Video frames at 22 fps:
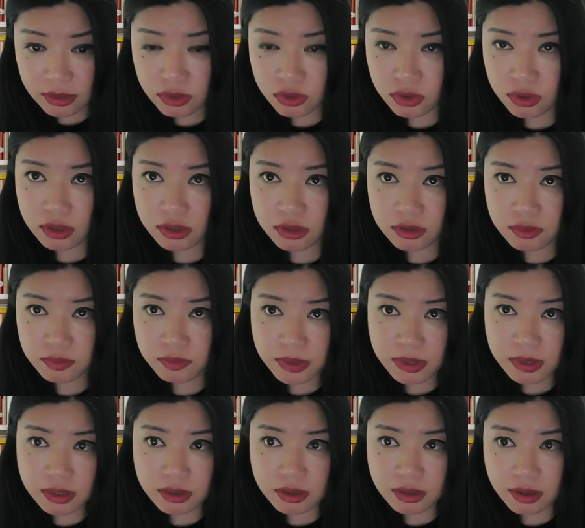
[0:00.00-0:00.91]
You could
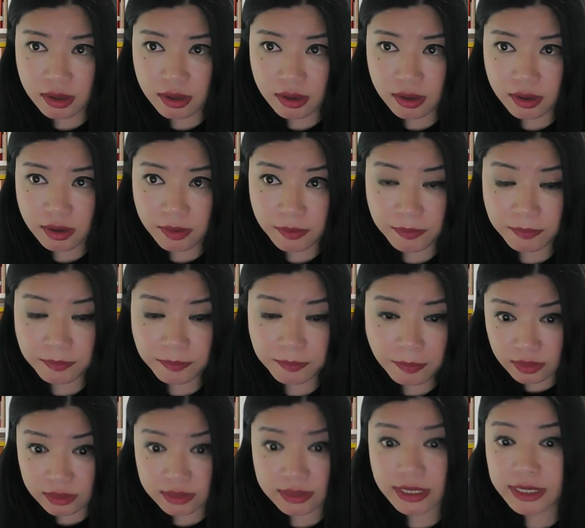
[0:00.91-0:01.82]
be a
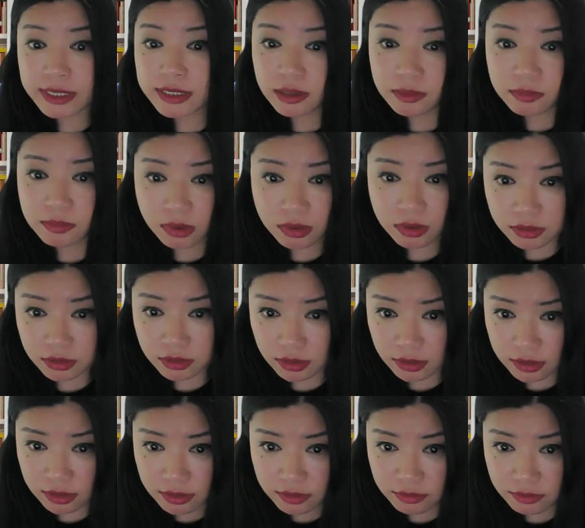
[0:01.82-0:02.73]
data
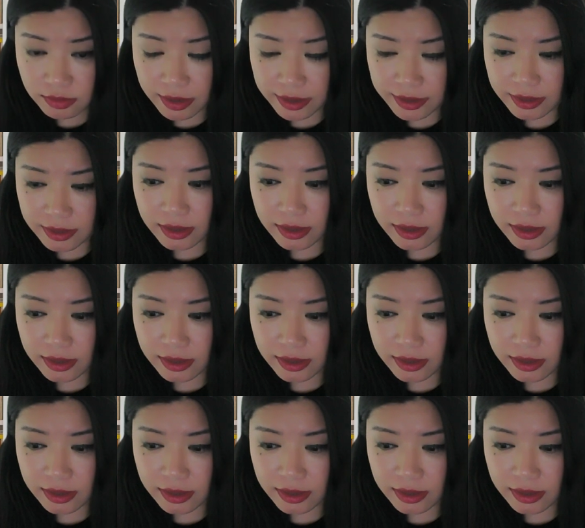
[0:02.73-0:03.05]
modeler, right?